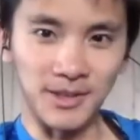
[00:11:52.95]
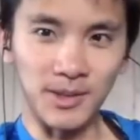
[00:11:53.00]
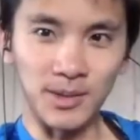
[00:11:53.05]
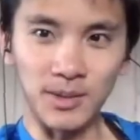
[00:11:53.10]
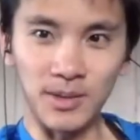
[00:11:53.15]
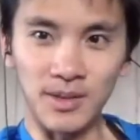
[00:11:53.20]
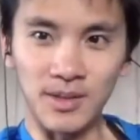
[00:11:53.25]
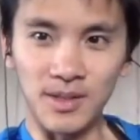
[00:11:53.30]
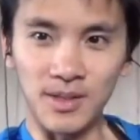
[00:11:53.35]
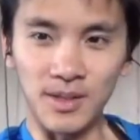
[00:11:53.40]
so
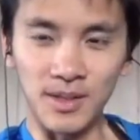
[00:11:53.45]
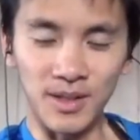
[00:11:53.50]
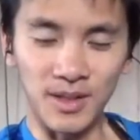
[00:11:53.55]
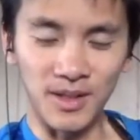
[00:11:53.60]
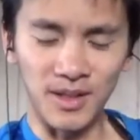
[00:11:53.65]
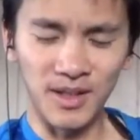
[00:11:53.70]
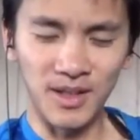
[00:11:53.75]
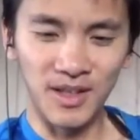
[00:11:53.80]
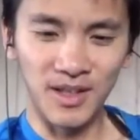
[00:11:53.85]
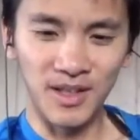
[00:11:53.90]
it's
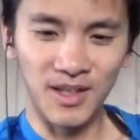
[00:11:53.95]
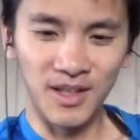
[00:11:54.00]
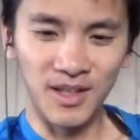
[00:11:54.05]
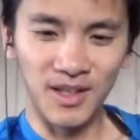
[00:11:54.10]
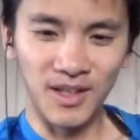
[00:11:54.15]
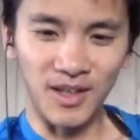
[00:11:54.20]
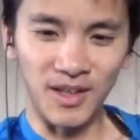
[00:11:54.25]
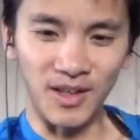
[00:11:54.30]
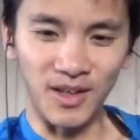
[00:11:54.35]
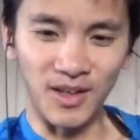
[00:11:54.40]
uh,
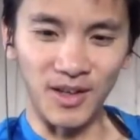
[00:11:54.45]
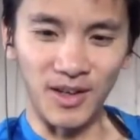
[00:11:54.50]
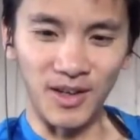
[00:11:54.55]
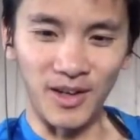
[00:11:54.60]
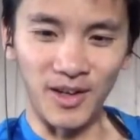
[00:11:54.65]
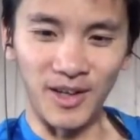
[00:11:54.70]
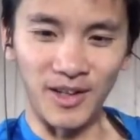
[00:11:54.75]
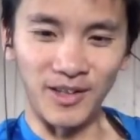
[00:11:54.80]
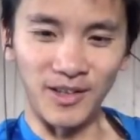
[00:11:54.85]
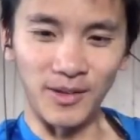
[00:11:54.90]
uh,
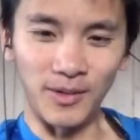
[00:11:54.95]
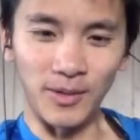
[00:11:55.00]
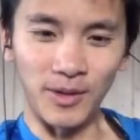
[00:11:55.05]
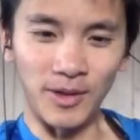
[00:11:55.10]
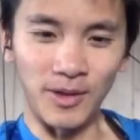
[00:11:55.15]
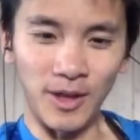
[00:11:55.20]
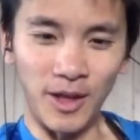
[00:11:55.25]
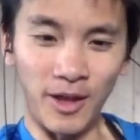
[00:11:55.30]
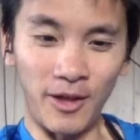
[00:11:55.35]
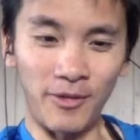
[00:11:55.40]
like
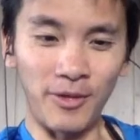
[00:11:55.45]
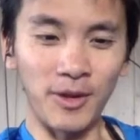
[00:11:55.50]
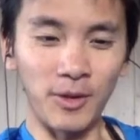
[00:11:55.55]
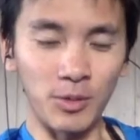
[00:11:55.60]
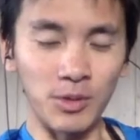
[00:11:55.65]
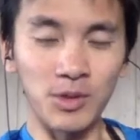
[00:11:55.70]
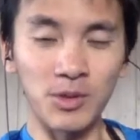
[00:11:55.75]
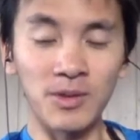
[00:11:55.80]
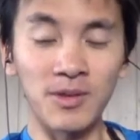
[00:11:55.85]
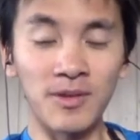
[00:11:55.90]
i think
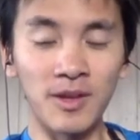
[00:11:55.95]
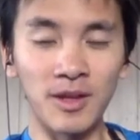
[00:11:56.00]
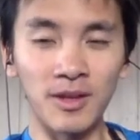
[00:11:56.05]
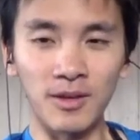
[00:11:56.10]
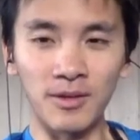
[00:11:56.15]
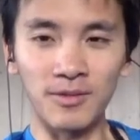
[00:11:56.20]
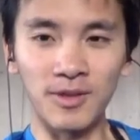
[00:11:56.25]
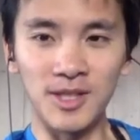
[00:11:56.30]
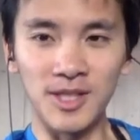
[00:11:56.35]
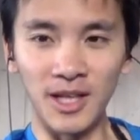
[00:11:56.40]
we should think
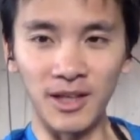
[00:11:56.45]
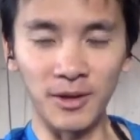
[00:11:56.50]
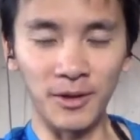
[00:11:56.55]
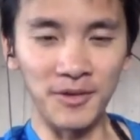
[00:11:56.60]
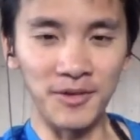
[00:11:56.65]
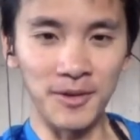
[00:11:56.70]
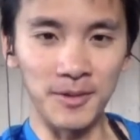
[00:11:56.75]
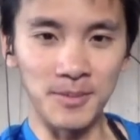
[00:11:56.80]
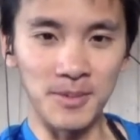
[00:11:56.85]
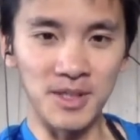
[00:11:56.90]
of these
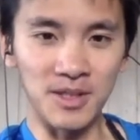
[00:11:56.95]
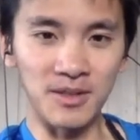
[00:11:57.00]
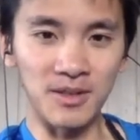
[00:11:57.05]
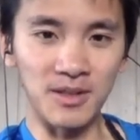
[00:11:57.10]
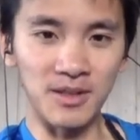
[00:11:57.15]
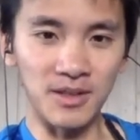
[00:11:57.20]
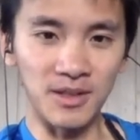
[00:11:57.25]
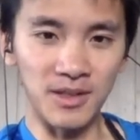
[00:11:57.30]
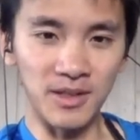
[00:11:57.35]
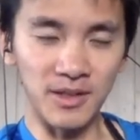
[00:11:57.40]
algorithms
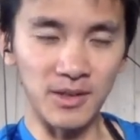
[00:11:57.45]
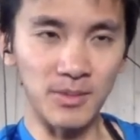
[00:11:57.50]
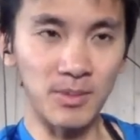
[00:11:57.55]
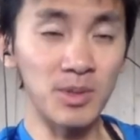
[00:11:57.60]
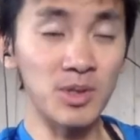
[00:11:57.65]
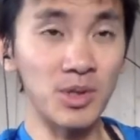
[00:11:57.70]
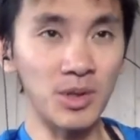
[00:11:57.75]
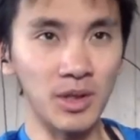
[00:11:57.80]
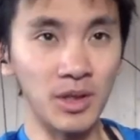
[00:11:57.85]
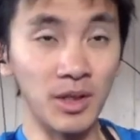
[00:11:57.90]
uh,
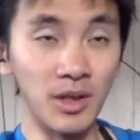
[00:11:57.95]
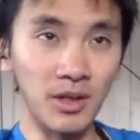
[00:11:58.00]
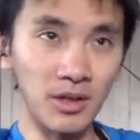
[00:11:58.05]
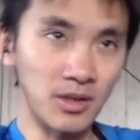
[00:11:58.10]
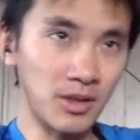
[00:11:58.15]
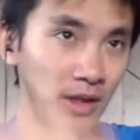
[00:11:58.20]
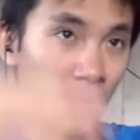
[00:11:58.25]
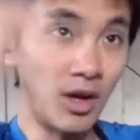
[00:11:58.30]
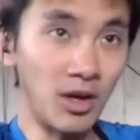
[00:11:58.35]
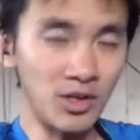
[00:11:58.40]
especially
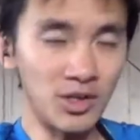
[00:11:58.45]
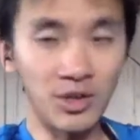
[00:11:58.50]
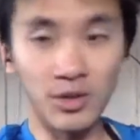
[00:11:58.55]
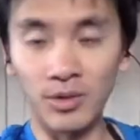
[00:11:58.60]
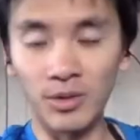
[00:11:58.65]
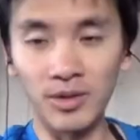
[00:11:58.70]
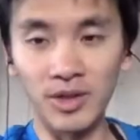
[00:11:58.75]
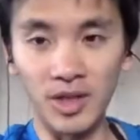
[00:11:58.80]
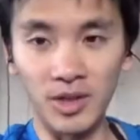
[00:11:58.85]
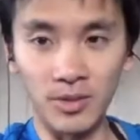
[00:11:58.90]
like large
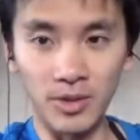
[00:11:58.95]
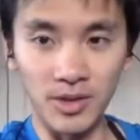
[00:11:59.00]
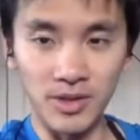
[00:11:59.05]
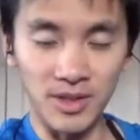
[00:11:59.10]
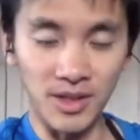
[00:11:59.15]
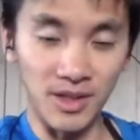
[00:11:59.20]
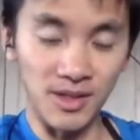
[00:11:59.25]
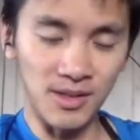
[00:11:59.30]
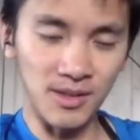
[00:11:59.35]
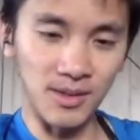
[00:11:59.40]
neural
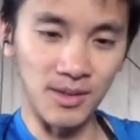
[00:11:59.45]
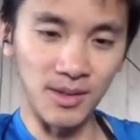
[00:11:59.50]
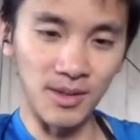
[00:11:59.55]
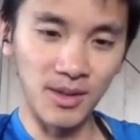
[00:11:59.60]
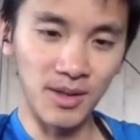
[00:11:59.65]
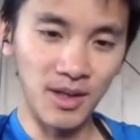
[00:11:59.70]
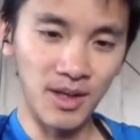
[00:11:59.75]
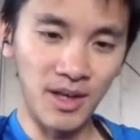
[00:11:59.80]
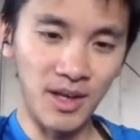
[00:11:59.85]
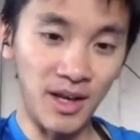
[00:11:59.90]
networks as uh,
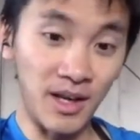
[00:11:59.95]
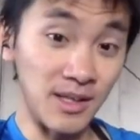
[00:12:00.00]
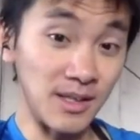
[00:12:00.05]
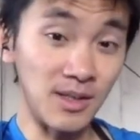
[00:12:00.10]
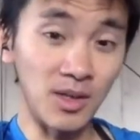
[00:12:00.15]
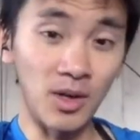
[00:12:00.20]
as